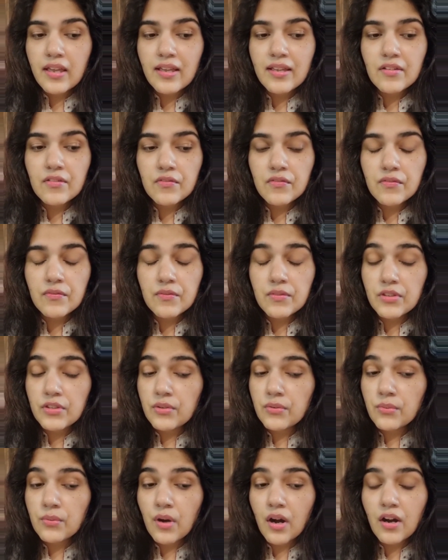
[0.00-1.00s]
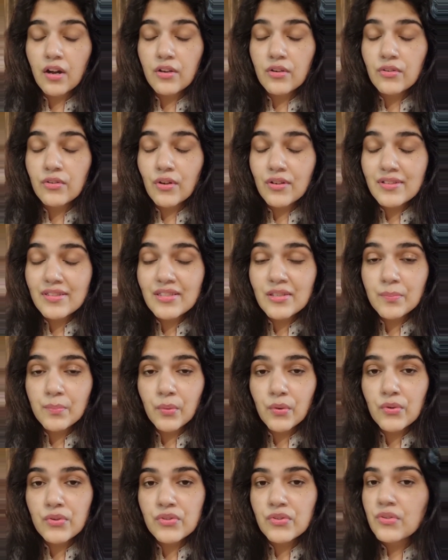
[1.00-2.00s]
And you are not
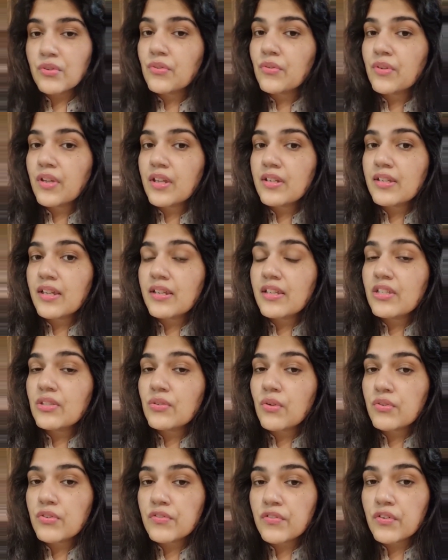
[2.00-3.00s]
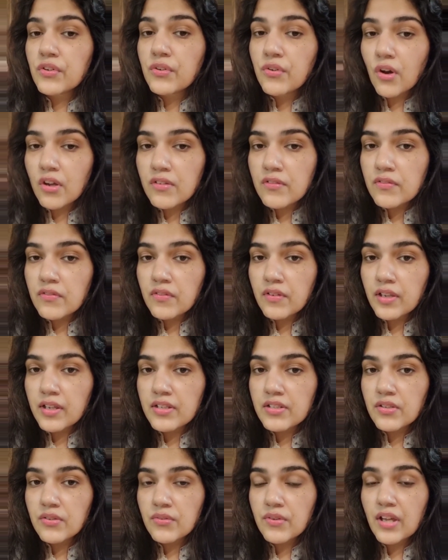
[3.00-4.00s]
supposed to create any sort of a
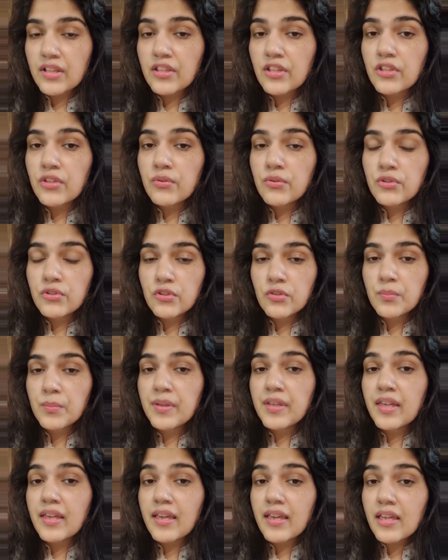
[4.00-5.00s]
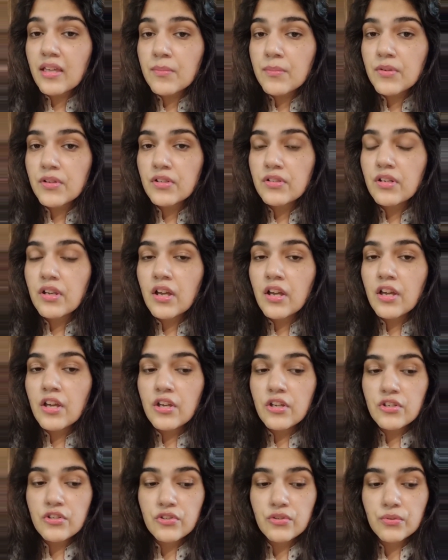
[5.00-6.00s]
conflict. Rather, you should be able
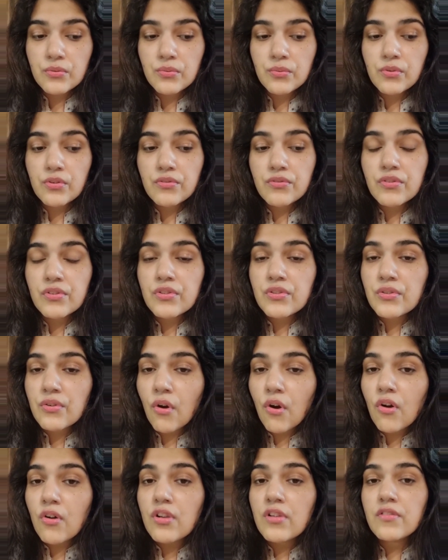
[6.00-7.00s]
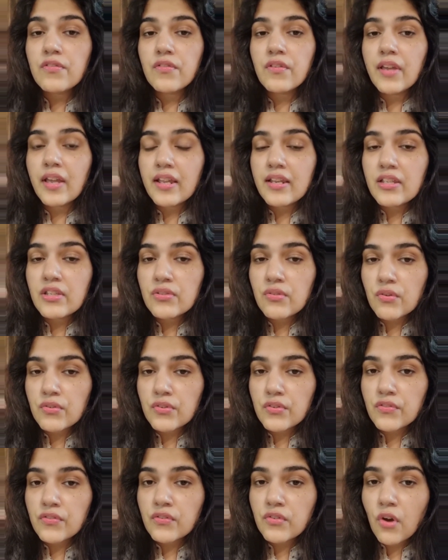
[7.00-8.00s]
to resolve any
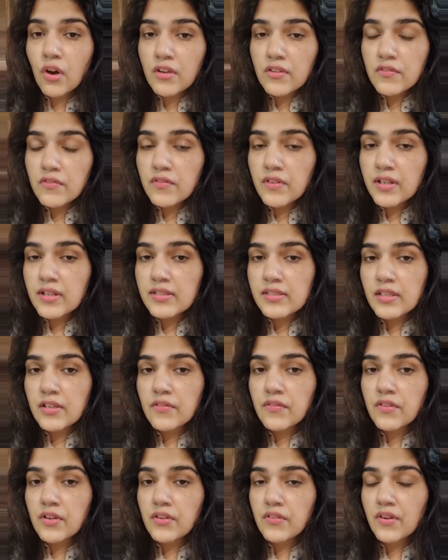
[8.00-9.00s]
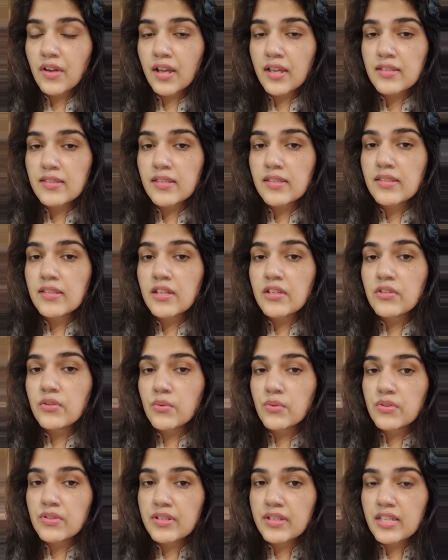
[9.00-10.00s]
sort of conflicts if arises in
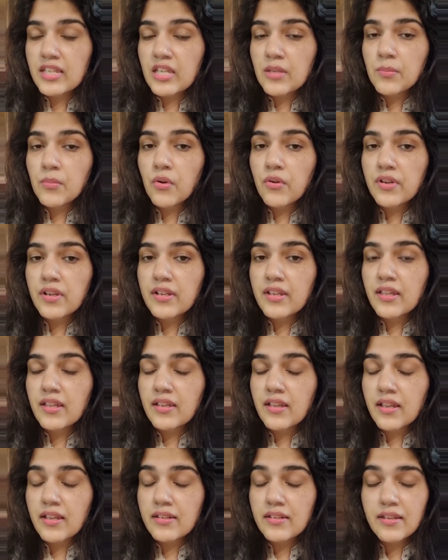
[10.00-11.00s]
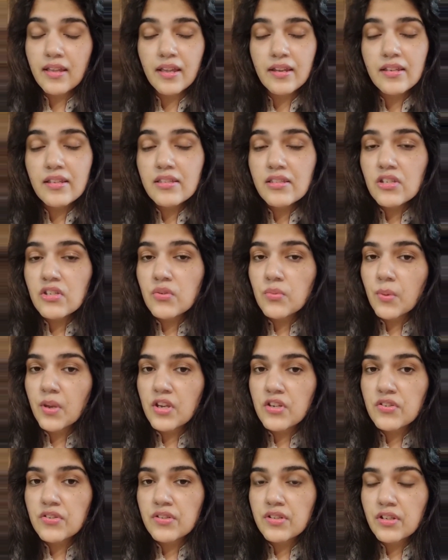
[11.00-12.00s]
your team or in any
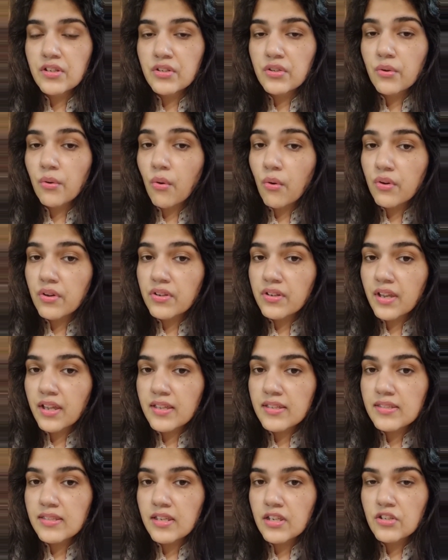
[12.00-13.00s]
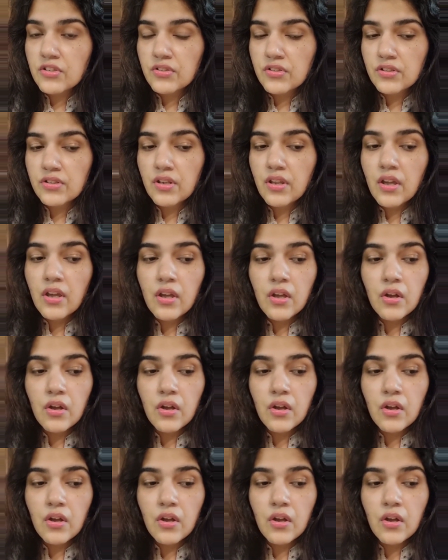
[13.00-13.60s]
situation in your organization